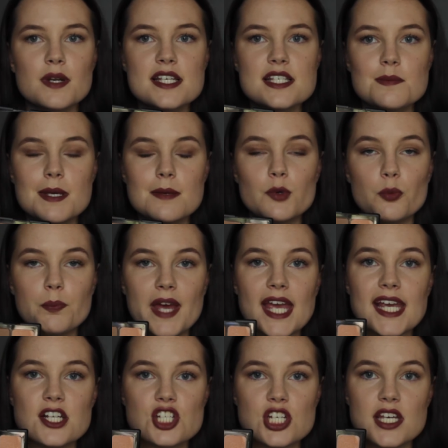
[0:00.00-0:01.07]
one is a bit more
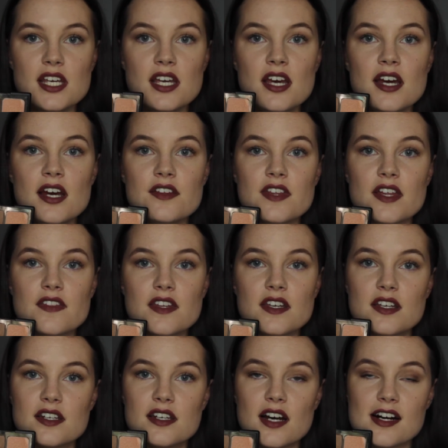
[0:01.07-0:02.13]
peachy than
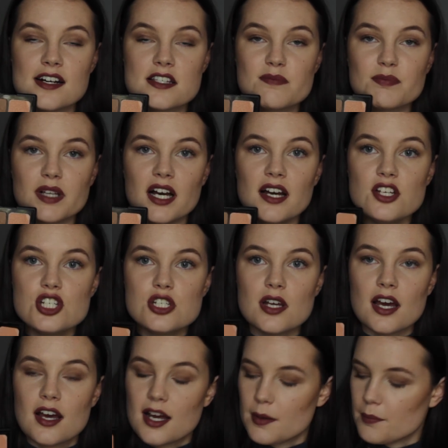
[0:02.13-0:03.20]
the NARS blush,
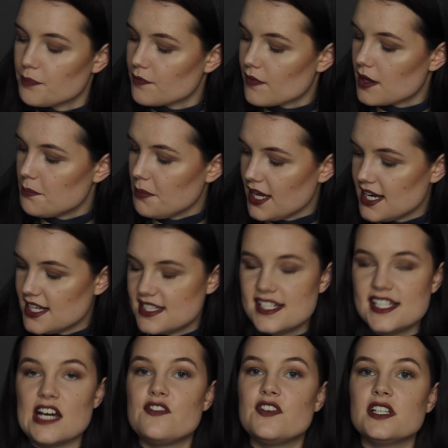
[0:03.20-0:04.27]
but it's
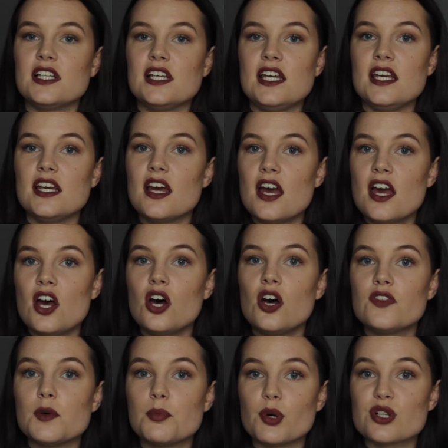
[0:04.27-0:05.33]
definitely,
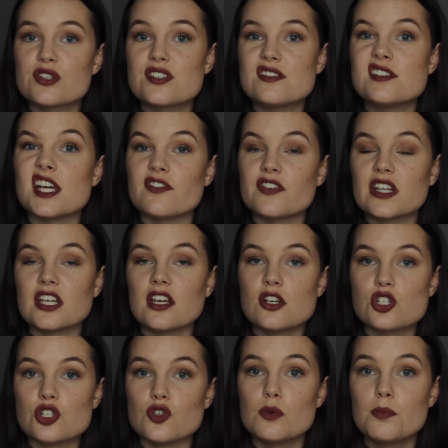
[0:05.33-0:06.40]
the bronzer is definitely a
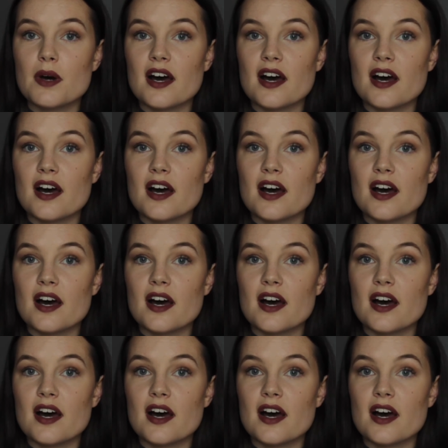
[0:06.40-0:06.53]
dupe.